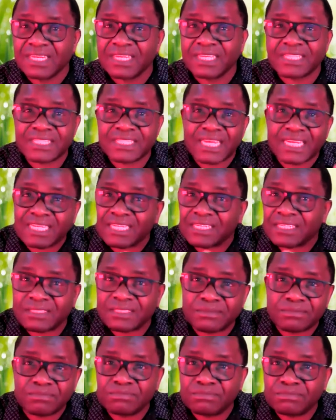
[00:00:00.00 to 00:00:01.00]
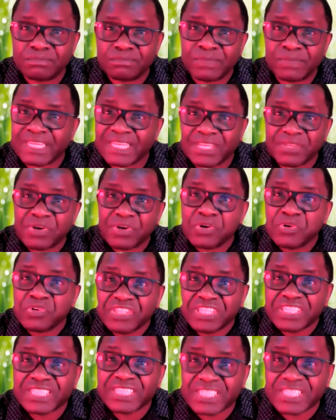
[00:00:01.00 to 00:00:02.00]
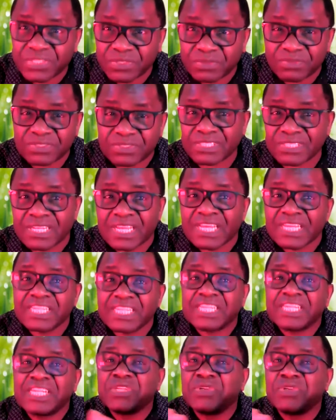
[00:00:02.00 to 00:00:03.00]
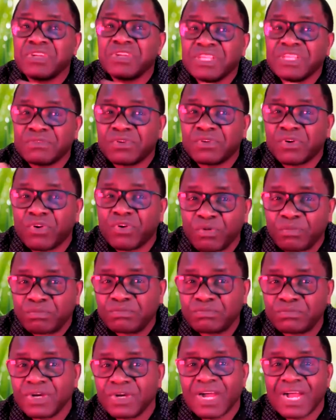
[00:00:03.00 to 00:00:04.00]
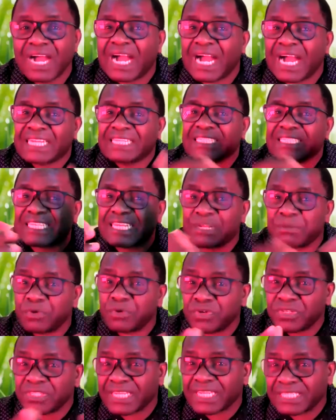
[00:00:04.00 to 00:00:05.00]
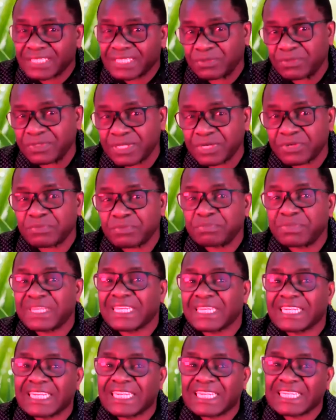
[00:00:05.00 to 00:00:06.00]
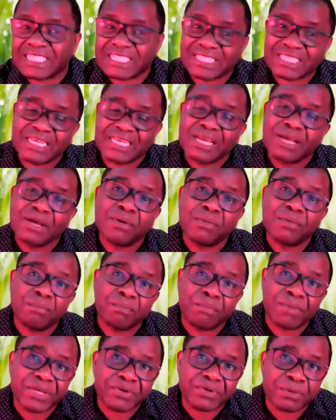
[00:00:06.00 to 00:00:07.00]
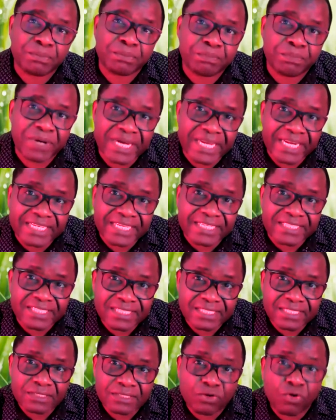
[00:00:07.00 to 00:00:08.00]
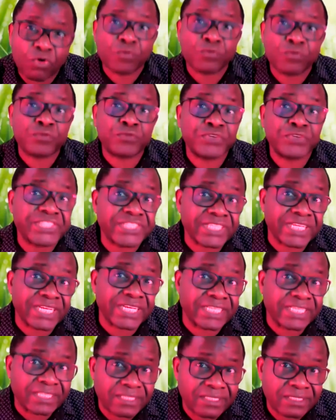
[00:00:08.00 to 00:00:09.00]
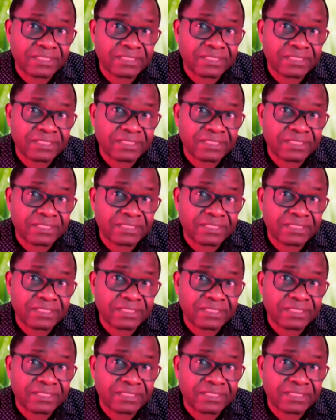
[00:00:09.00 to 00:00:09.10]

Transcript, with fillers: started making your own decisions. Did you leave home unceremoniously without being released by your parents officially